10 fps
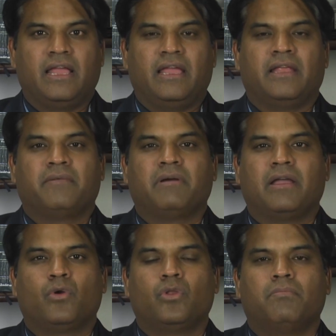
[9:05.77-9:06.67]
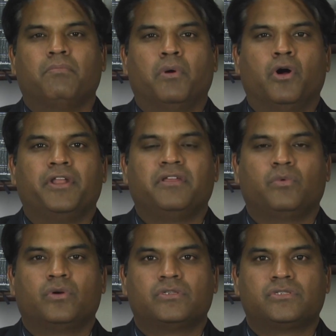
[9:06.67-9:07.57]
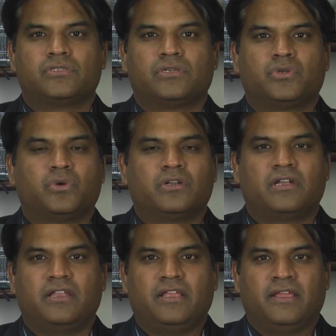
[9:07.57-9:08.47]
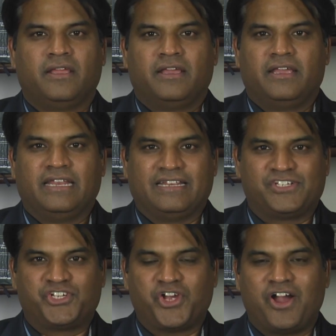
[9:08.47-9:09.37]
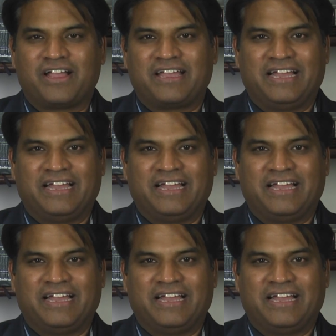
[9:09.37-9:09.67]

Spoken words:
and my whole body was totally in a shock.